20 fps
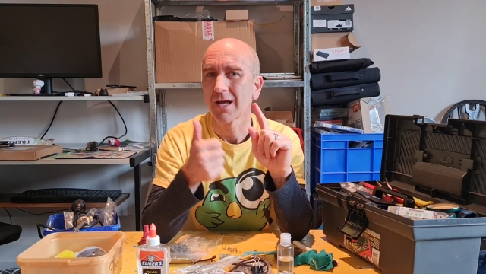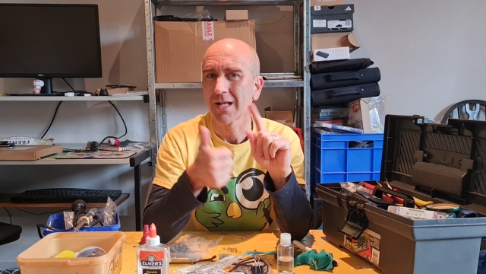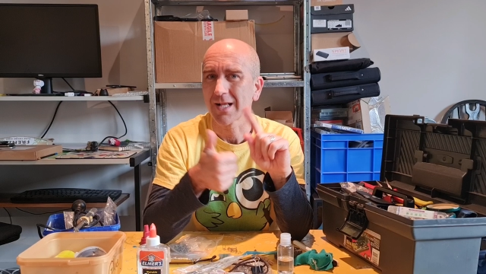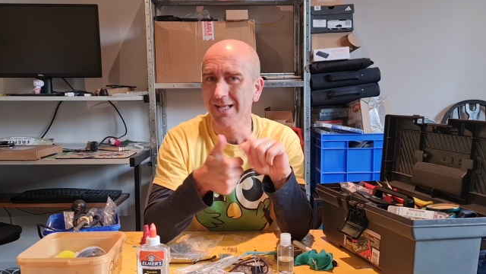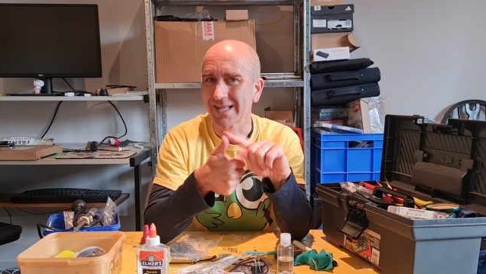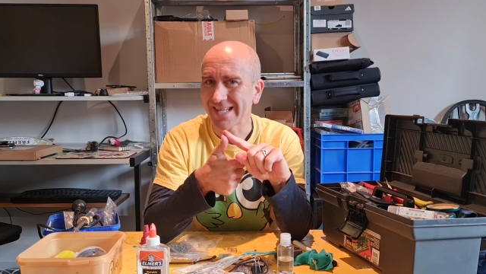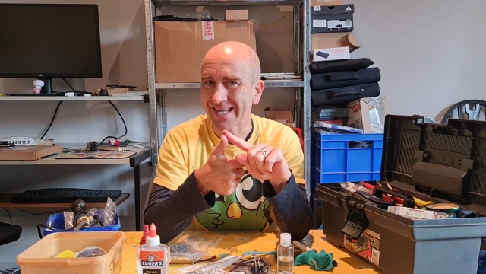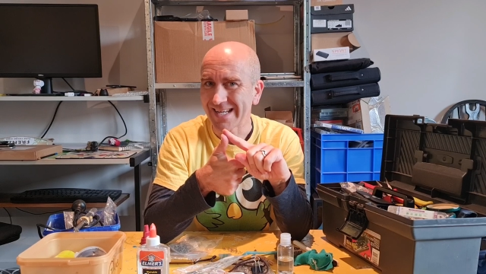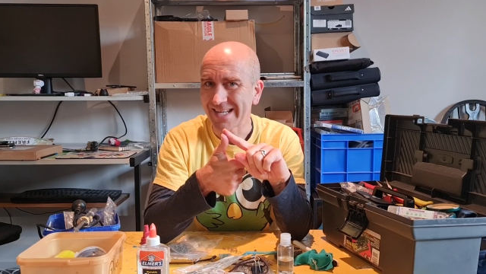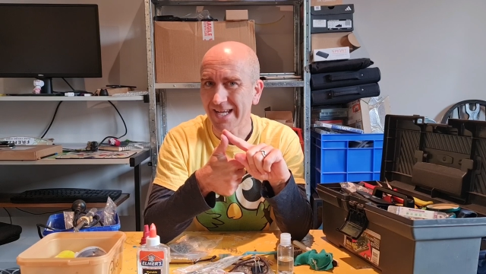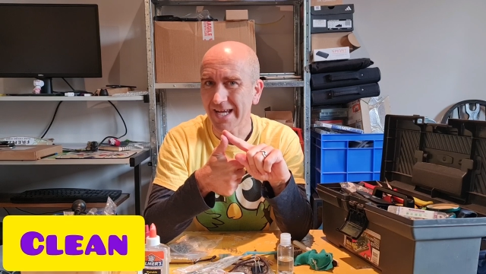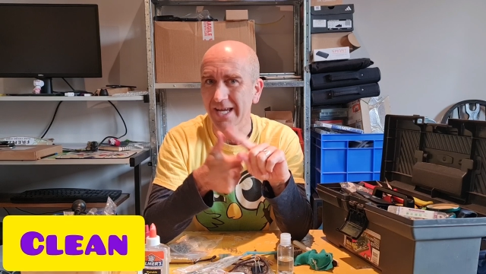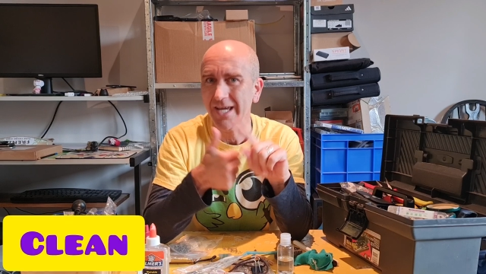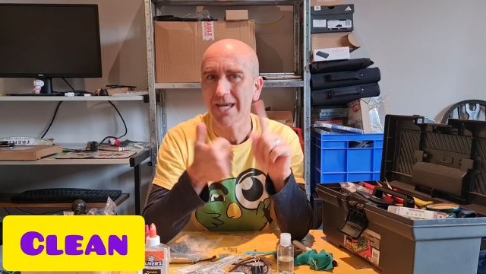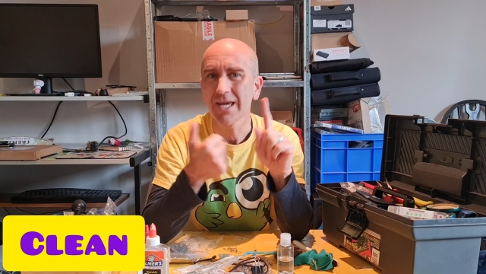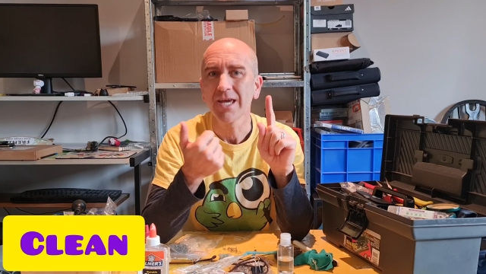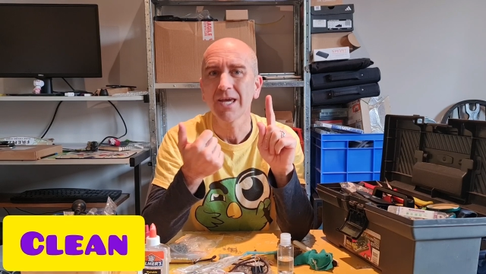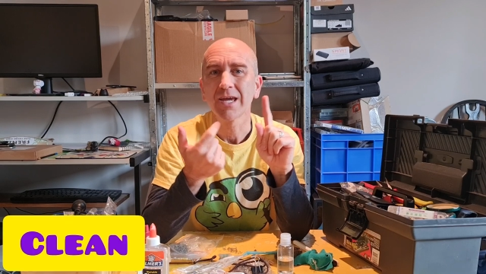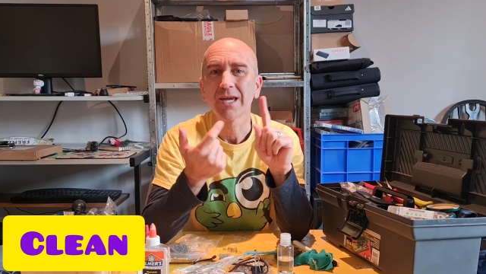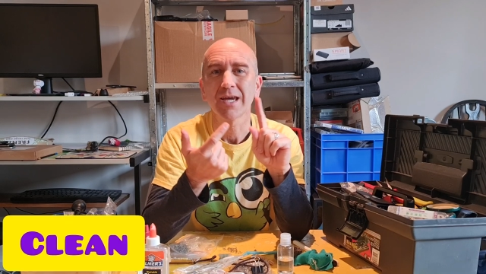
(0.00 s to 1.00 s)

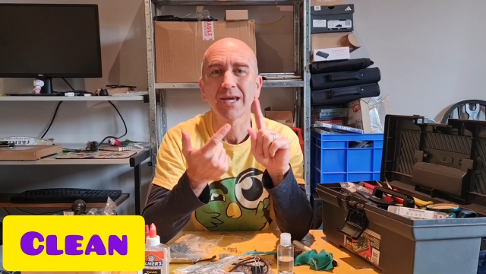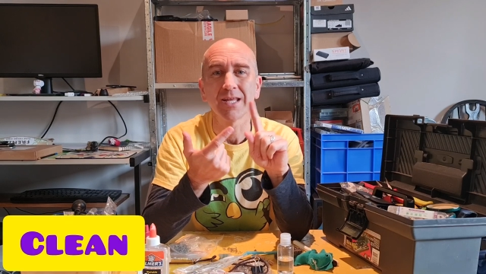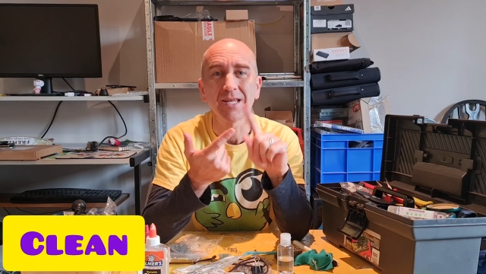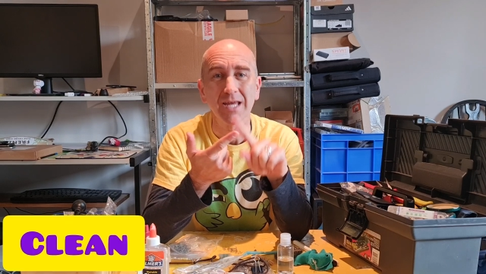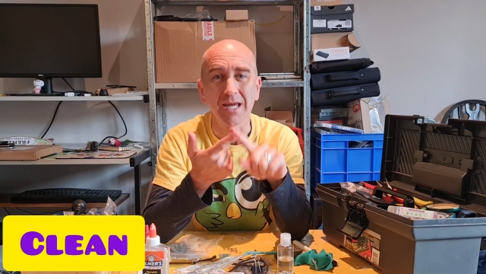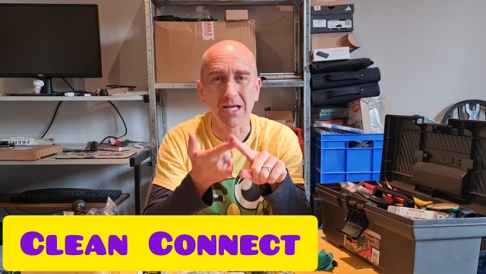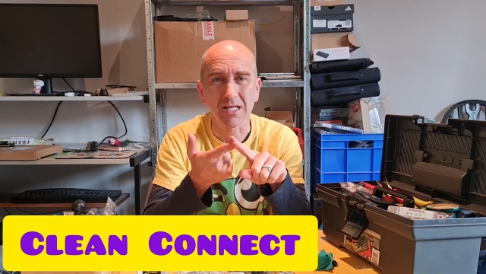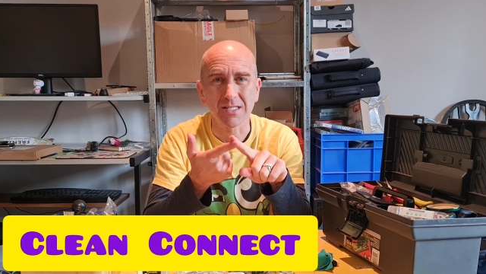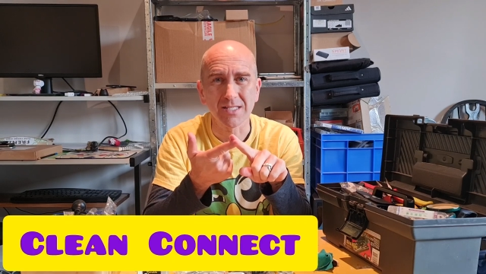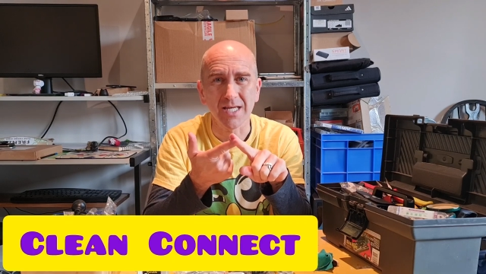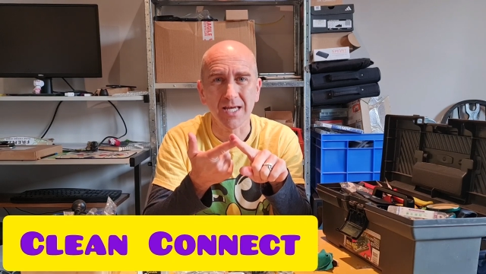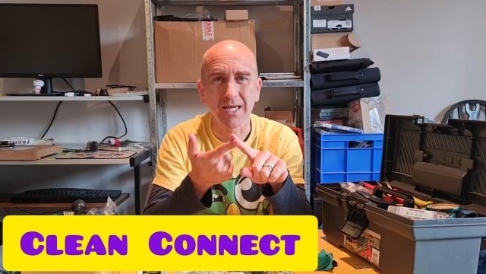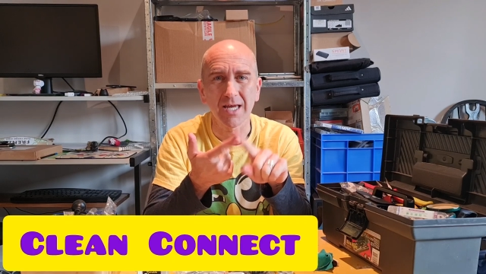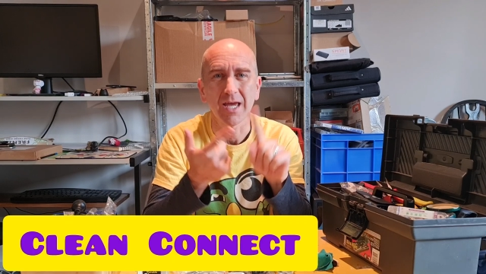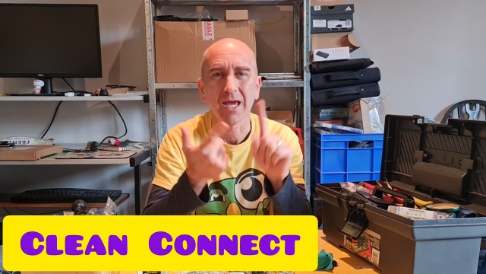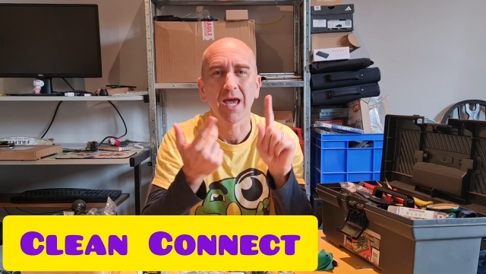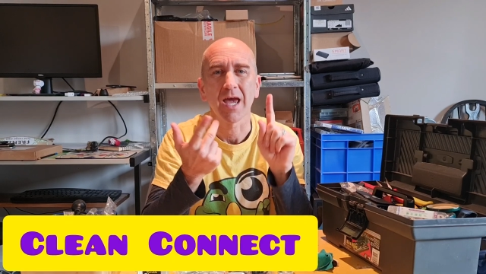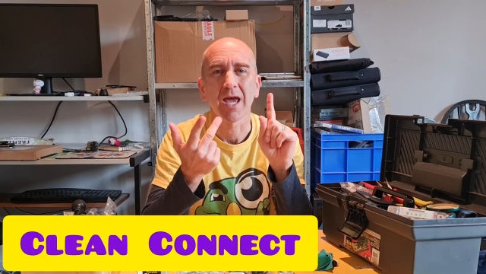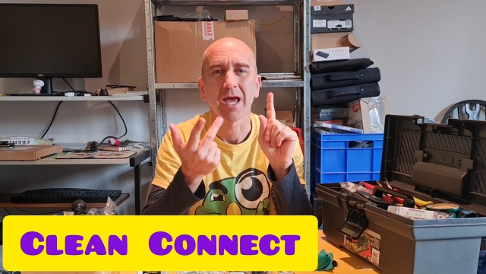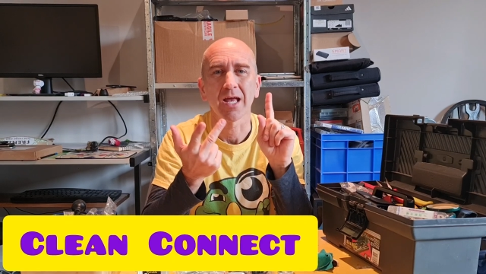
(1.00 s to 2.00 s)
cleaning, connecting,
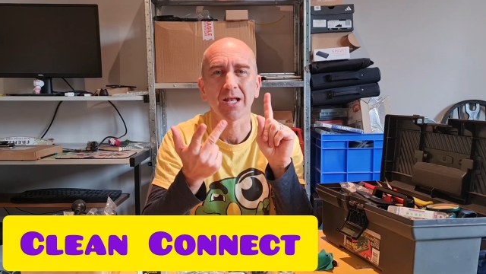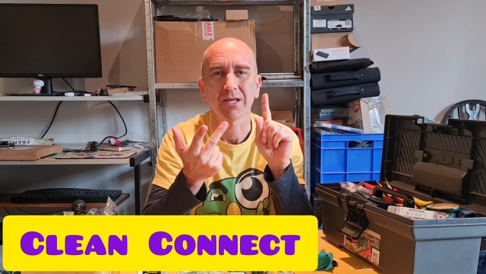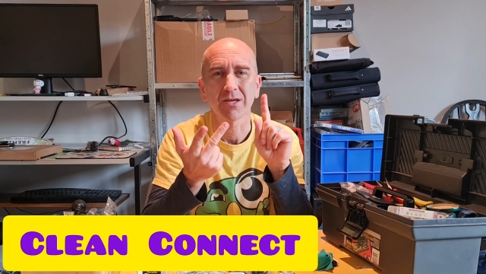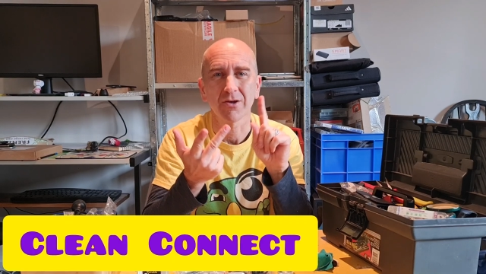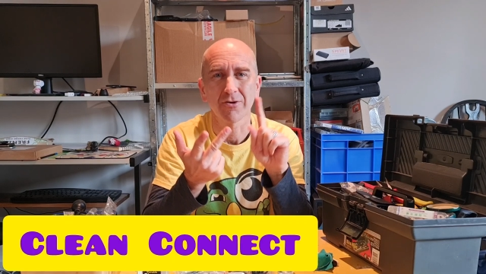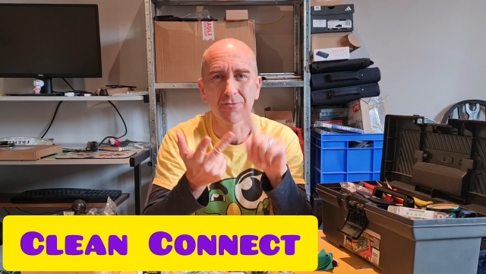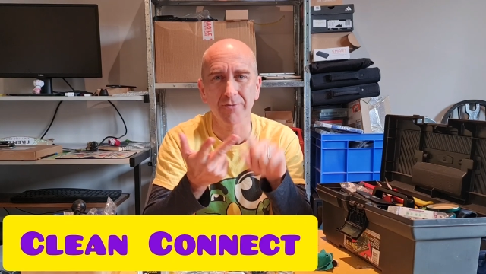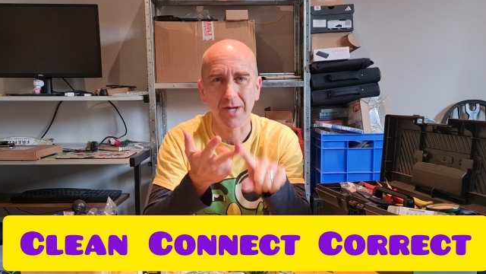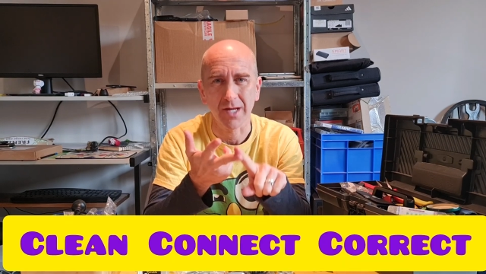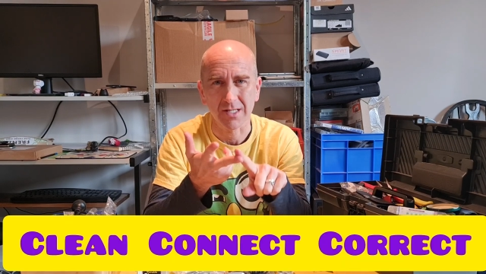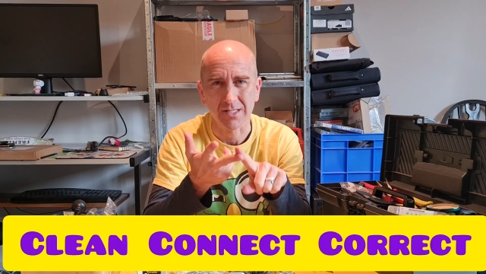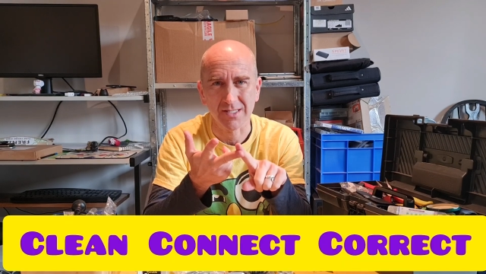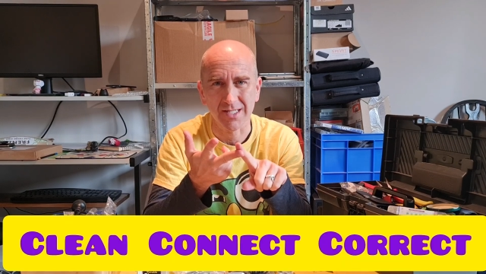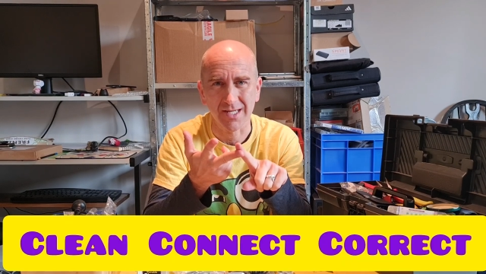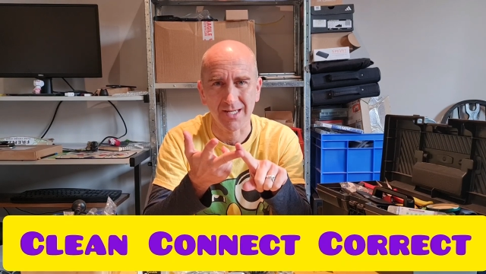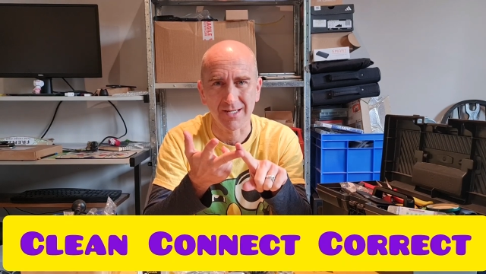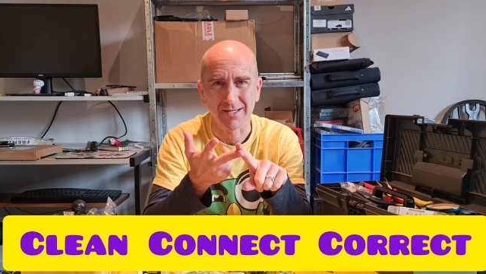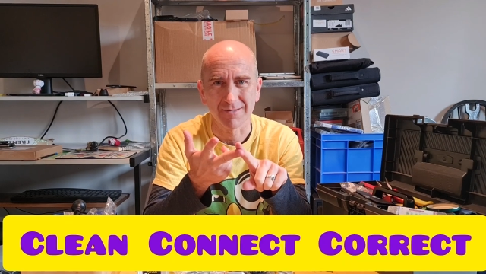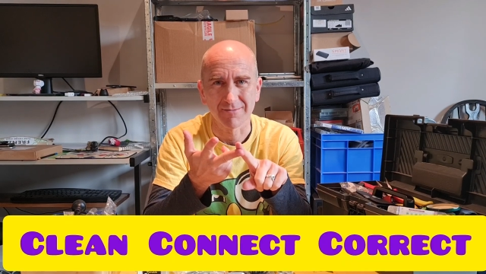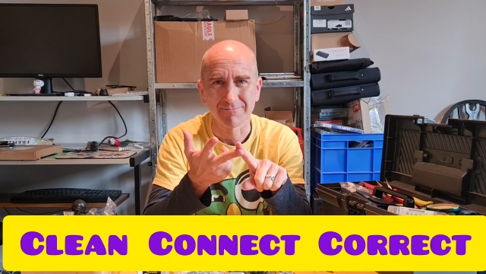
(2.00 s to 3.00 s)
and
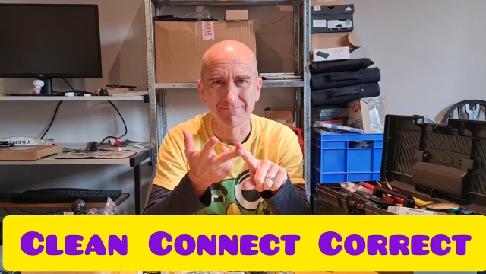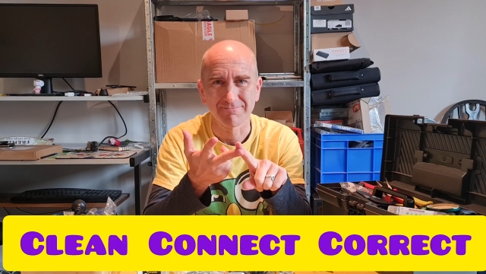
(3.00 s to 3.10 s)
correcting.